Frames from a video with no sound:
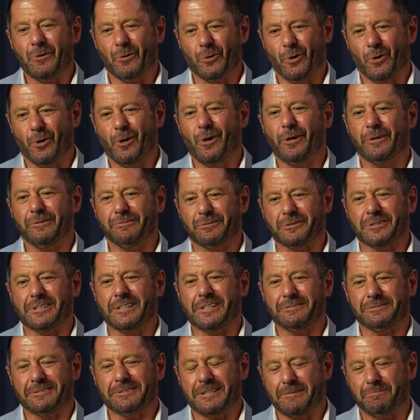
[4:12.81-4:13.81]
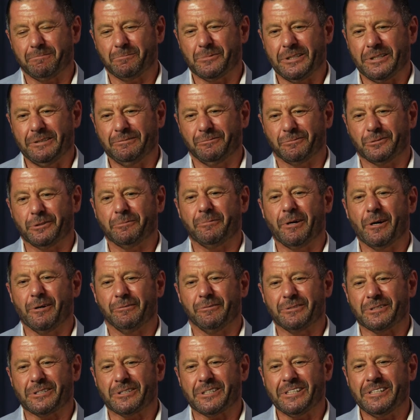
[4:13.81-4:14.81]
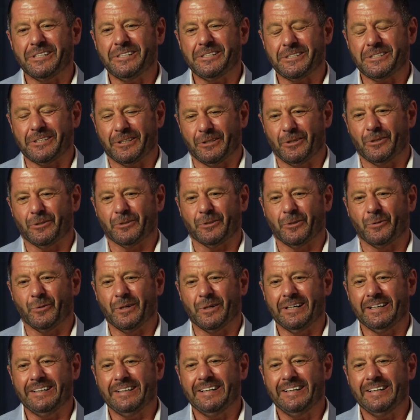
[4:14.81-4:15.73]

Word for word: a lot of stuff comes in from overseas along the way.